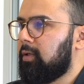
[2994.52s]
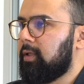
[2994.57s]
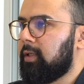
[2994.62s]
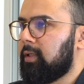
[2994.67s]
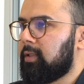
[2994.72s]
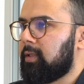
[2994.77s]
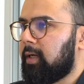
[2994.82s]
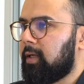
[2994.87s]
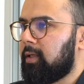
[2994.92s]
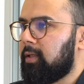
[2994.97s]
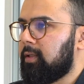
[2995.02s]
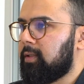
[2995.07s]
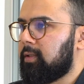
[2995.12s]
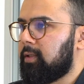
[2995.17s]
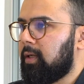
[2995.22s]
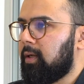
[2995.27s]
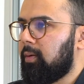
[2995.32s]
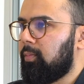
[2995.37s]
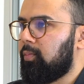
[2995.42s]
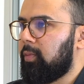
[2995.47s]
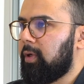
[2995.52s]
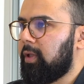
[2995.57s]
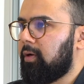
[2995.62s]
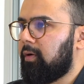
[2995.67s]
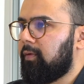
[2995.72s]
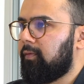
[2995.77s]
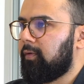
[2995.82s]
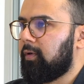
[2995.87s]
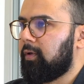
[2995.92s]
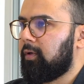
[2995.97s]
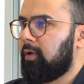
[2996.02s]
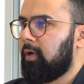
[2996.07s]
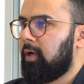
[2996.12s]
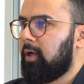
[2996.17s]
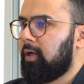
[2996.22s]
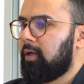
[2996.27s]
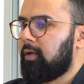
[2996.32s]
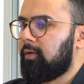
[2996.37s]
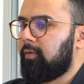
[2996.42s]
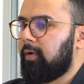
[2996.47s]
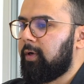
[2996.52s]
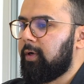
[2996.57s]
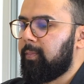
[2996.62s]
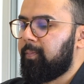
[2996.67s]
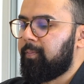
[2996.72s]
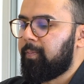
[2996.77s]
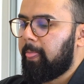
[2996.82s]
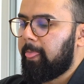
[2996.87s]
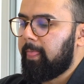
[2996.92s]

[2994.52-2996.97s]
You did exactly the same with Offa, right?